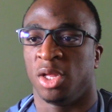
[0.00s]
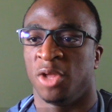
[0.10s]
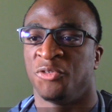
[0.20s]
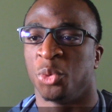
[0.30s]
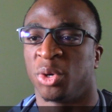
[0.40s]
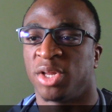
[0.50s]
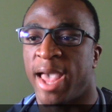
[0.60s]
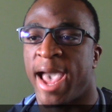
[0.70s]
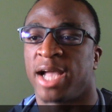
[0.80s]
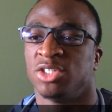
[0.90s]
If you were
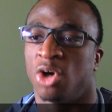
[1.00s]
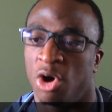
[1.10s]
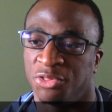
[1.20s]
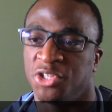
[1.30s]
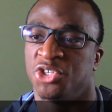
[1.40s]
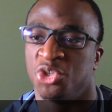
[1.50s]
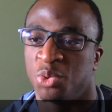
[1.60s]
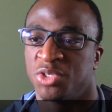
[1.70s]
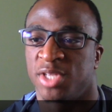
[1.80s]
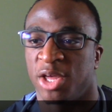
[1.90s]
to act on these
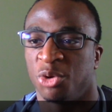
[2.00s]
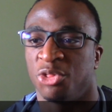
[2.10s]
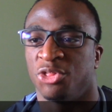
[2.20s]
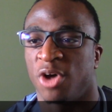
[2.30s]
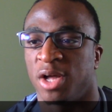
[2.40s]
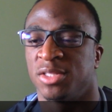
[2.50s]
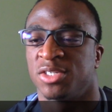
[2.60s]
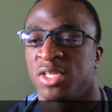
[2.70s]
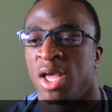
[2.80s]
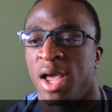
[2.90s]
suicidal
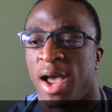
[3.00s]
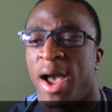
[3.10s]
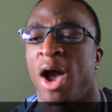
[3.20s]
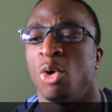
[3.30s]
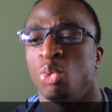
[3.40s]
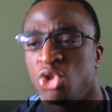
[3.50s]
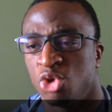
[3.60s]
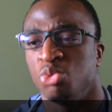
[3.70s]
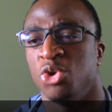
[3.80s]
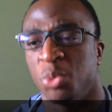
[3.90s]
thoughts, how would
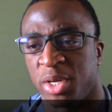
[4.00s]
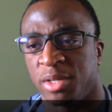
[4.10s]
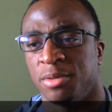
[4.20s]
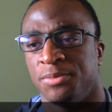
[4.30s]
you do it?